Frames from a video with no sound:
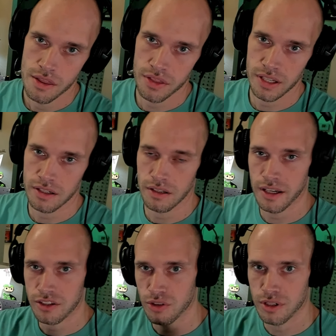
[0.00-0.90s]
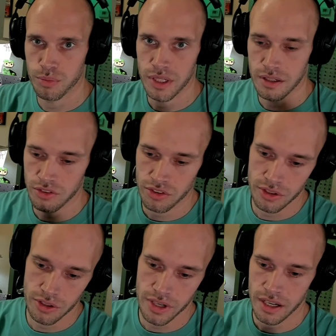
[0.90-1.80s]
think Electric,
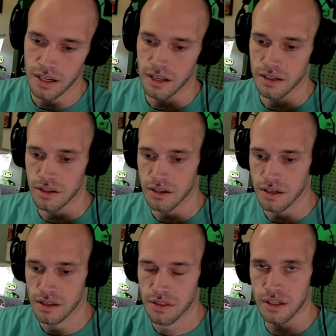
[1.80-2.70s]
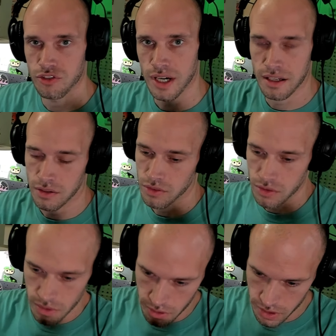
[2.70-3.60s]
Pikachu, and uh, think
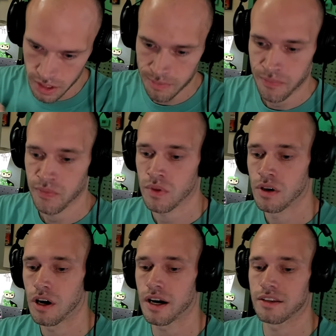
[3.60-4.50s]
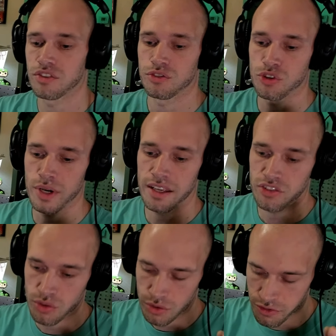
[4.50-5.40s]
Dragons. Okay. All right. So
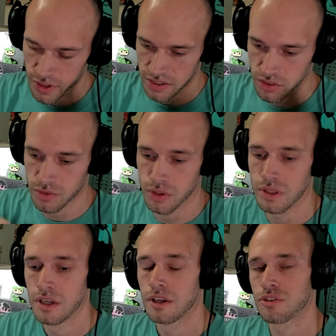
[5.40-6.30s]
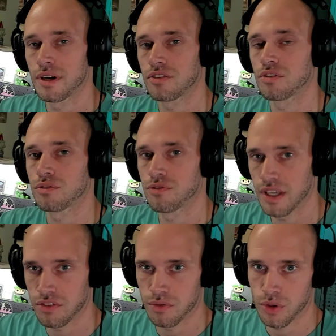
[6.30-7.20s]
Terrestrial Festival, Terrestrial
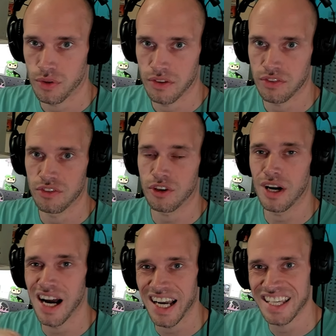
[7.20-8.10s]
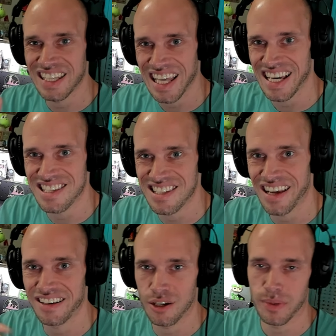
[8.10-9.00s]
Festival. This is our high class
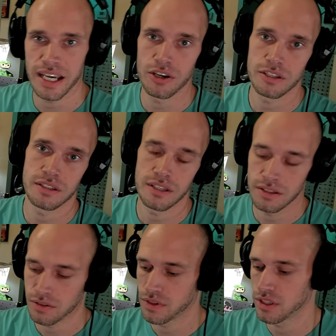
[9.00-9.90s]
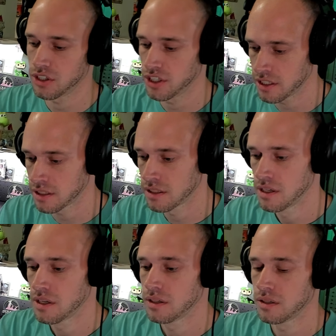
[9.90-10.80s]
set coming out at the end of the year.
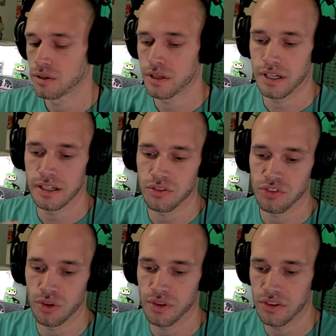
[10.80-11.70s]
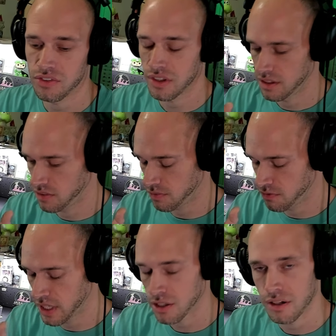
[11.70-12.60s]
Okay. So this is
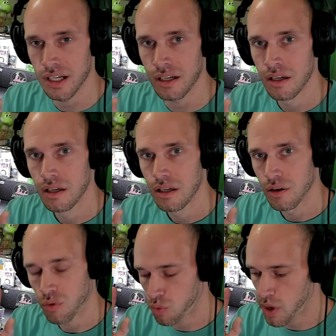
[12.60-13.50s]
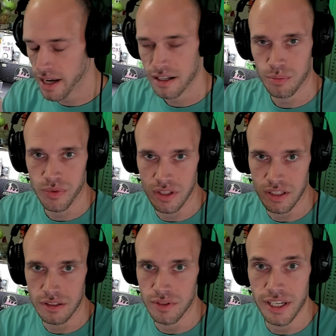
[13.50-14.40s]
very right up the
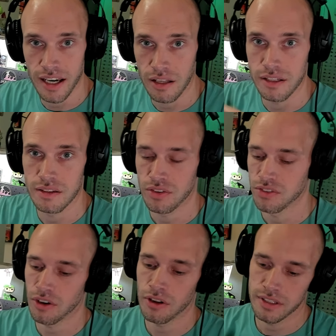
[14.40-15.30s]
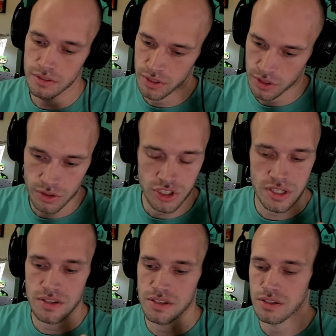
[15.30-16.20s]
Eevee alley. This is all
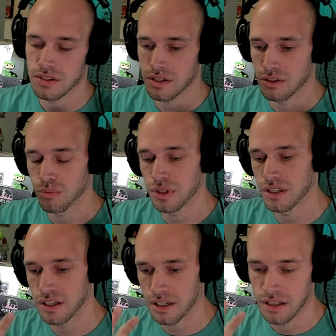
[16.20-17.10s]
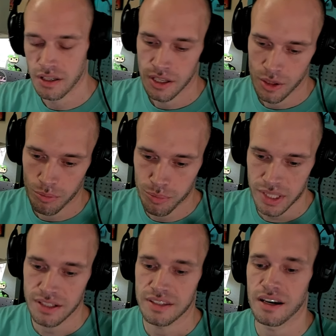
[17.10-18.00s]
Evolutions. This is going to be a
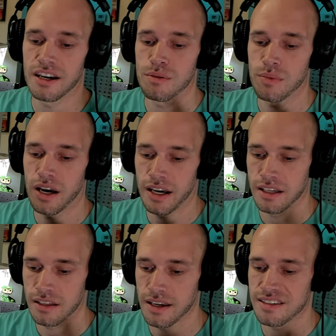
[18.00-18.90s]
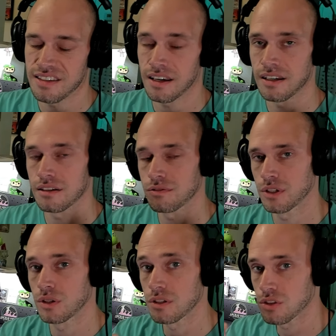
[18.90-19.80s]
big time, high class set
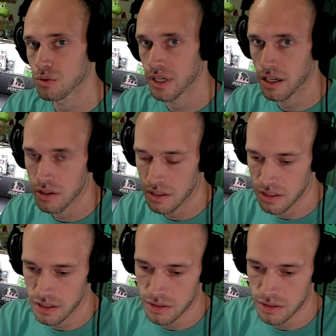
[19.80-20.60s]
focused around the